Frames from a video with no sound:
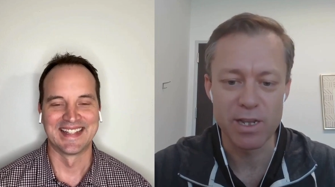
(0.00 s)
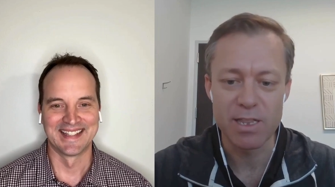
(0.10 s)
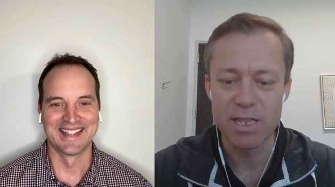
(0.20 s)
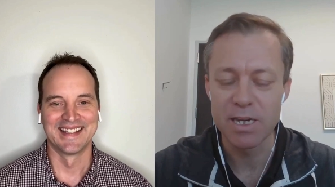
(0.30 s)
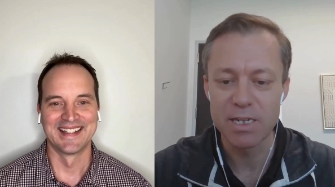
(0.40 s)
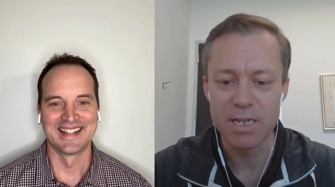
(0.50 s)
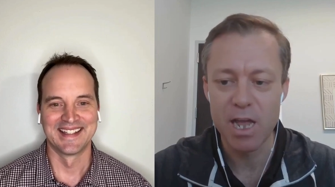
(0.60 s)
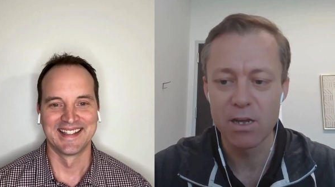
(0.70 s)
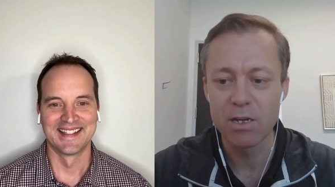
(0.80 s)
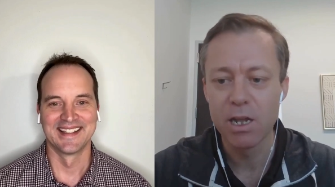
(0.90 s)
Speaker 1: we can thin it
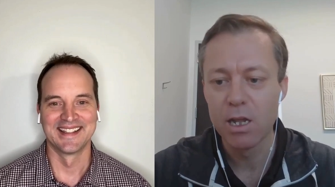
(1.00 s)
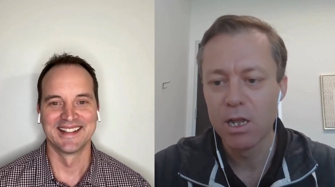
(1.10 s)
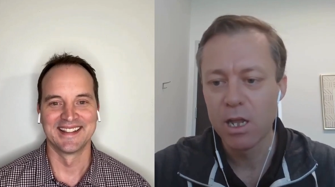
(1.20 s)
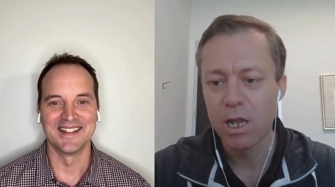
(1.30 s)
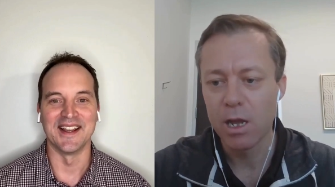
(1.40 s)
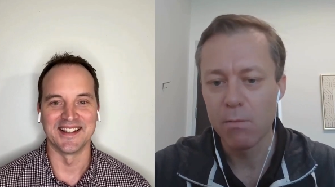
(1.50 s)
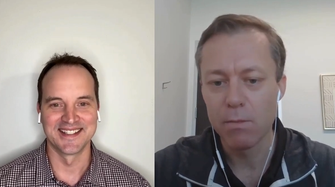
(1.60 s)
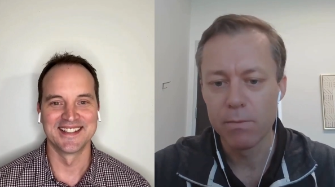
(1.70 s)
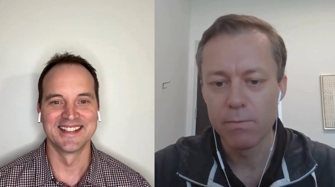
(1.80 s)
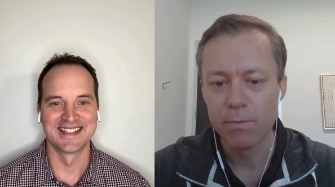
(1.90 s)
down. Yes.
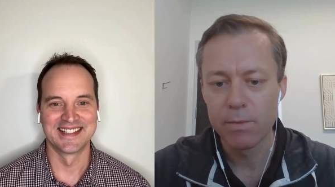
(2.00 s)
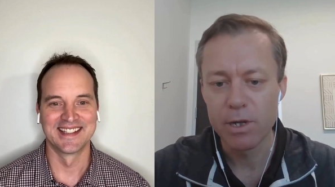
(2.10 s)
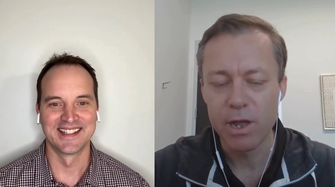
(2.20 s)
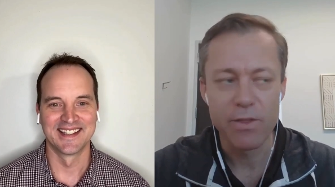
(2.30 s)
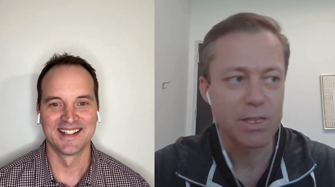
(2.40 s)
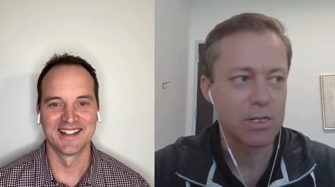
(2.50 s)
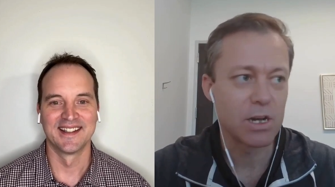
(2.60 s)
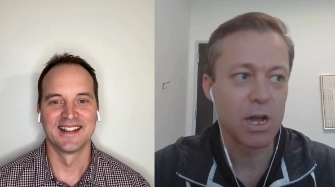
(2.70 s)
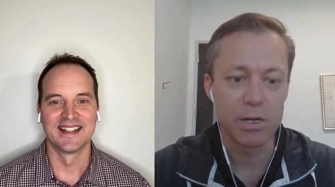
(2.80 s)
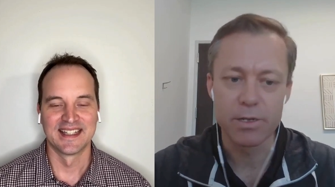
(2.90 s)
Um, yeah, I think there's
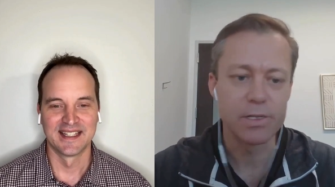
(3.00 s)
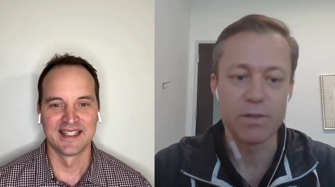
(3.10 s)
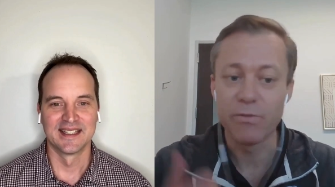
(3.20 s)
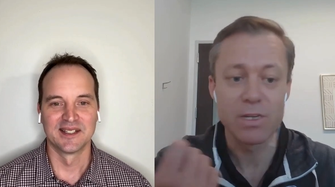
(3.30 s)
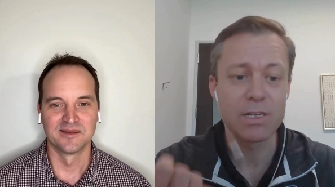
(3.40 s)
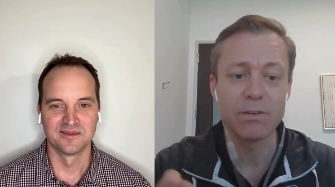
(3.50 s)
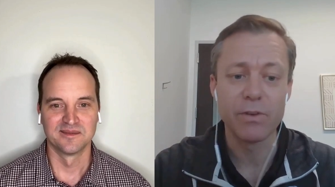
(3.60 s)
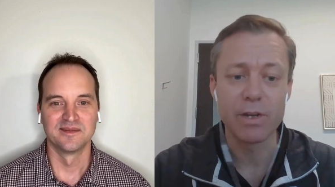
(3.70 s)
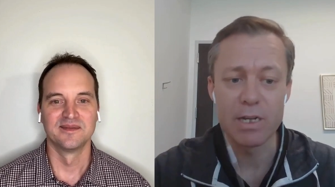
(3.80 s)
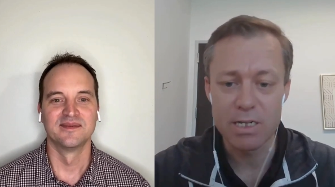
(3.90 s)
a lot. It's the
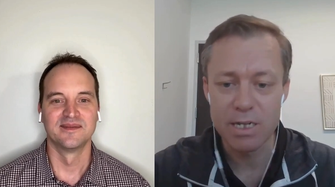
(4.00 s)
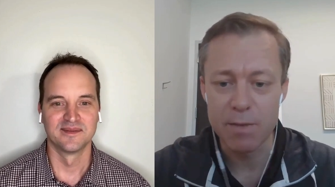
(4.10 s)
physical fitness,